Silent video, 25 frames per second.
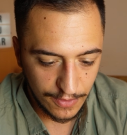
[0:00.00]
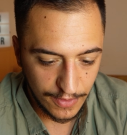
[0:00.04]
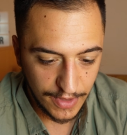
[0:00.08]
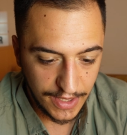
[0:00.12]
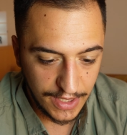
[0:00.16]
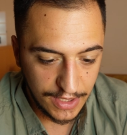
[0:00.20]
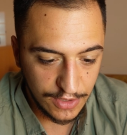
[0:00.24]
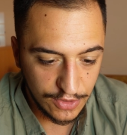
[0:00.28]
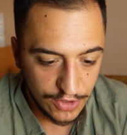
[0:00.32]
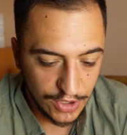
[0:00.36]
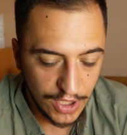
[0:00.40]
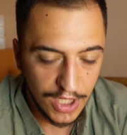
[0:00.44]

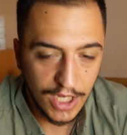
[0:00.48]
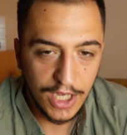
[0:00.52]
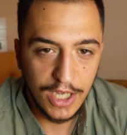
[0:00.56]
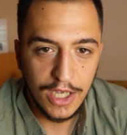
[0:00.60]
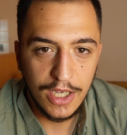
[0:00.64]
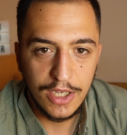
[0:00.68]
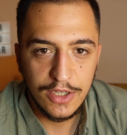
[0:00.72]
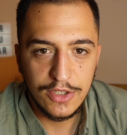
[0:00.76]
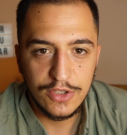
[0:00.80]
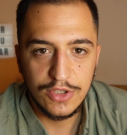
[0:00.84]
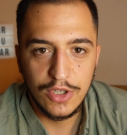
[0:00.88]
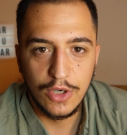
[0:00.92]
range.
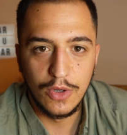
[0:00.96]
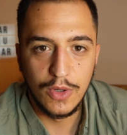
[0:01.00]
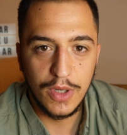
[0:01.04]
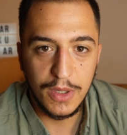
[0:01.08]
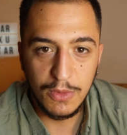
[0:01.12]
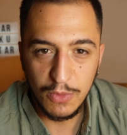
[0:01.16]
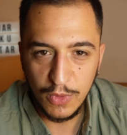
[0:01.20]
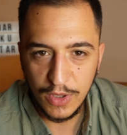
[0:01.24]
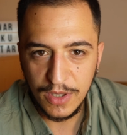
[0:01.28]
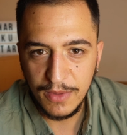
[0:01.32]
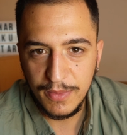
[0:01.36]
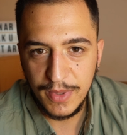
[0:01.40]
So it
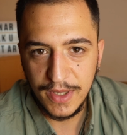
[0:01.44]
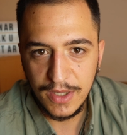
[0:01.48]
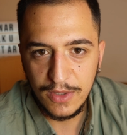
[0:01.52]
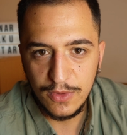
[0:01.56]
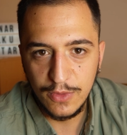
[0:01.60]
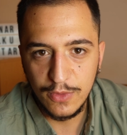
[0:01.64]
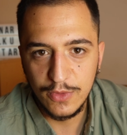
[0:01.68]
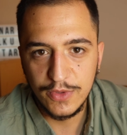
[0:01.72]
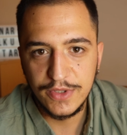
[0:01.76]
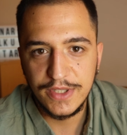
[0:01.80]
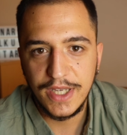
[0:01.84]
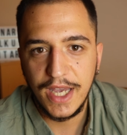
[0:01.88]
would have been
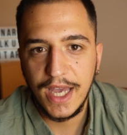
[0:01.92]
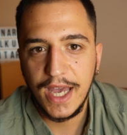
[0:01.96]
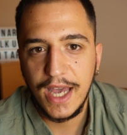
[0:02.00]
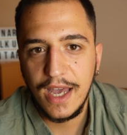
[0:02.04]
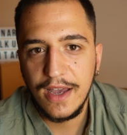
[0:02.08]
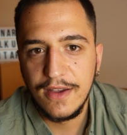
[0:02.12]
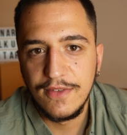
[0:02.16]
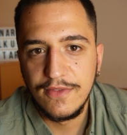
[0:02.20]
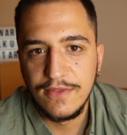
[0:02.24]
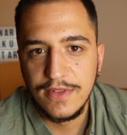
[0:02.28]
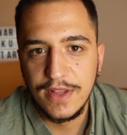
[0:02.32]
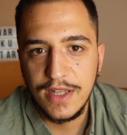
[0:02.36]
cool to
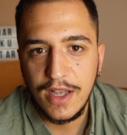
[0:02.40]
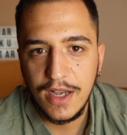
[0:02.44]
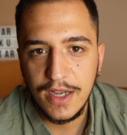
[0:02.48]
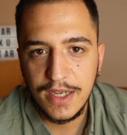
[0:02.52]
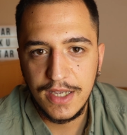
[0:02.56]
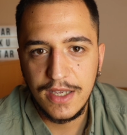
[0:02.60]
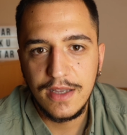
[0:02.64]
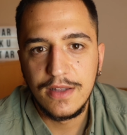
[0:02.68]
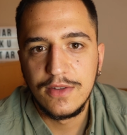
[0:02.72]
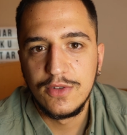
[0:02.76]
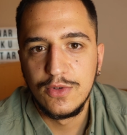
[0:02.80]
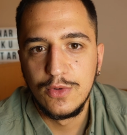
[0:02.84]
have
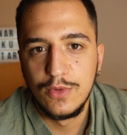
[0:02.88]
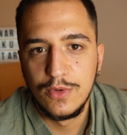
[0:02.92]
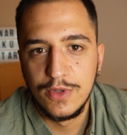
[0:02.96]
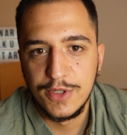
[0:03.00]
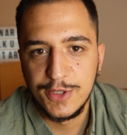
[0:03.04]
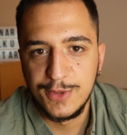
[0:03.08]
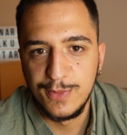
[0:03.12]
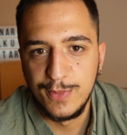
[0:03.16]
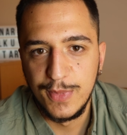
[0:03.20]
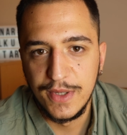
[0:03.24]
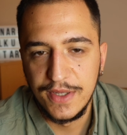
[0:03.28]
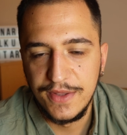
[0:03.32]
locking
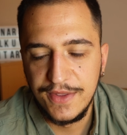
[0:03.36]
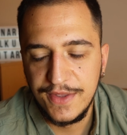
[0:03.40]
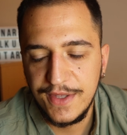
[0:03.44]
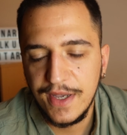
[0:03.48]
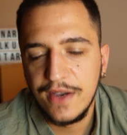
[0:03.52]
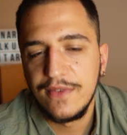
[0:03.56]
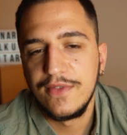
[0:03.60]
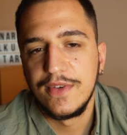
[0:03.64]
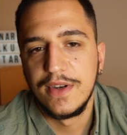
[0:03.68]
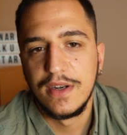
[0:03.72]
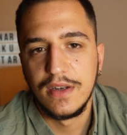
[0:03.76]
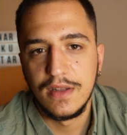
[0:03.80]
tuners, but
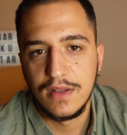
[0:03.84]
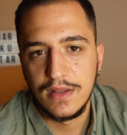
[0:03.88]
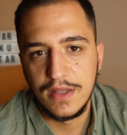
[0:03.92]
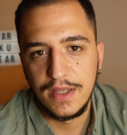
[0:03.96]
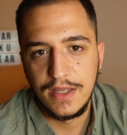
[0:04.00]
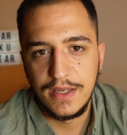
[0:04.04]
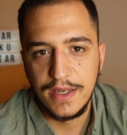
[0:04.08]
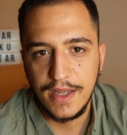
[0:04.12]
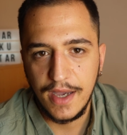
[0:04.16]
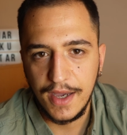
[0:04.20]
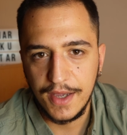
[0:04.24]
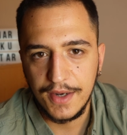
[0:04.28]
definitely
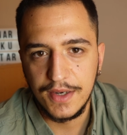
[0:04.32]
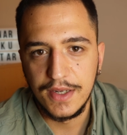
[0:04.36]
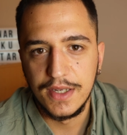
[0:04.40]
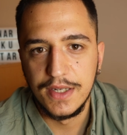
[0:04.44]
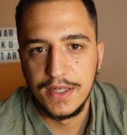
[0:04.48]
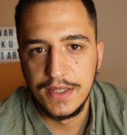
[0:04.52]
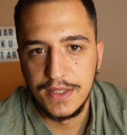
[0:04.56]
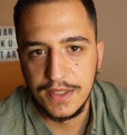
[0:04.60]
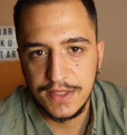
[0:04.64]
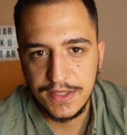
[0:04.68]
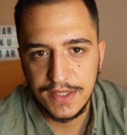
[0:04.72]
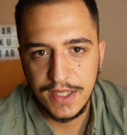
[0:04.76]
not a
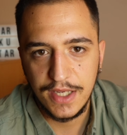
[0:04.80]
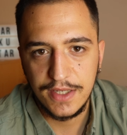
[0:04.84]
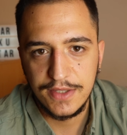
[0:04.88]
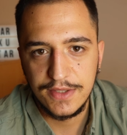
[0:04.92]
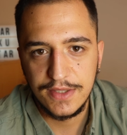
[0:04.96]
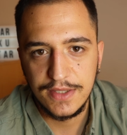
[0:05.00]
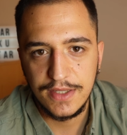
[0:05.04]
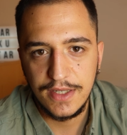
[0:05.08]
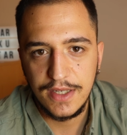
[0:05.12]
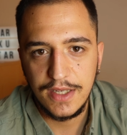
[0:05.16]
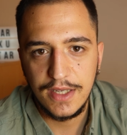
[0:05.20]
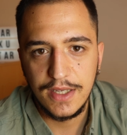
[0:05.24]

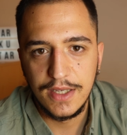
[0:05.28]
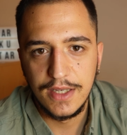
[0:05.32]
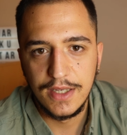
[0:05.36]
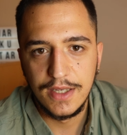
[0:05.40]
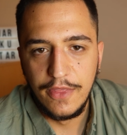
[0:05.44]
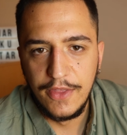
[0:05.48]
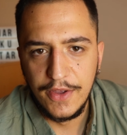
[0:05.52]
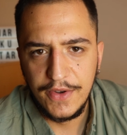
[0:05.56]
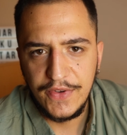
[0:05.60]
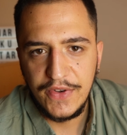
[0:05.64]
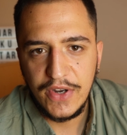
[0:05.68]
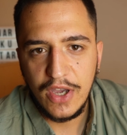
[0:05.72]
necessity.
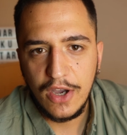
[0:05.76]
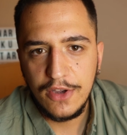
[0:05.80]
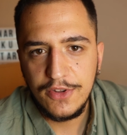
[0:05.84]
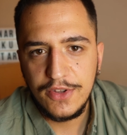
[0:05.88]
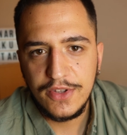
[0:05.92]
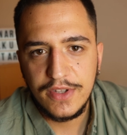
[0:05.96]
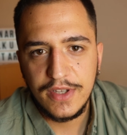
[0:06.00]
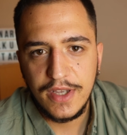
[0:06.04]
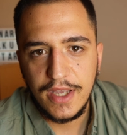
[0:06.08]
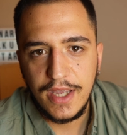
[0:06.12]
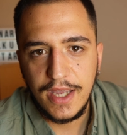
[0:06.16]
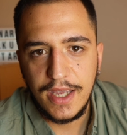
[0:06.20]
The
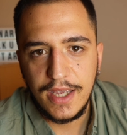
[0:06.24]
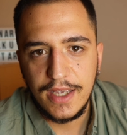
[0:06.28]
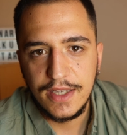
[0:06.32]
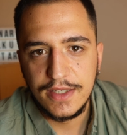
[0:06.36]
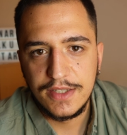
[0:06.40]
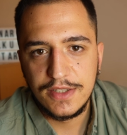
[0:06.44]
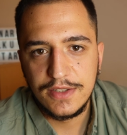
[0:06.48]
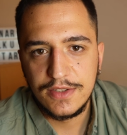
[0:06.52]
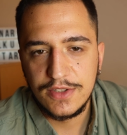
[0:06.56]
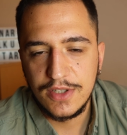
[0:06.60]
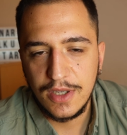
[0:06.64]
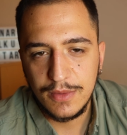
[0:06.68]
nut
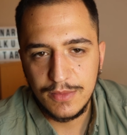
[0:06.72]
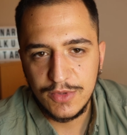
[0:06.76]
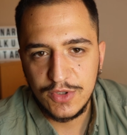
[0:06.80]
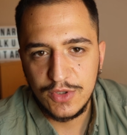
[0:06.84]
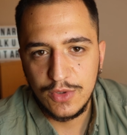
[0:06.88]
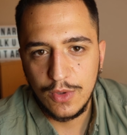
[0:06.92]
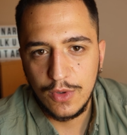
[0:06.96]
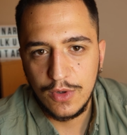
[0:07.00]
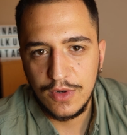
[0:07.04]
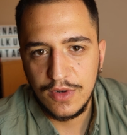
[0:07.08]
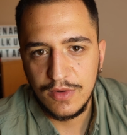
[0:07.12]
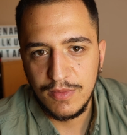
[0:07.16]
is some
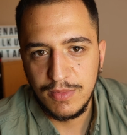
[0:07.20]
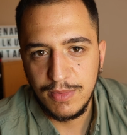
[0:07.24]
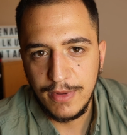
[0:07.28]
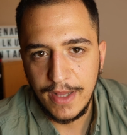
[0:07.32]
sort of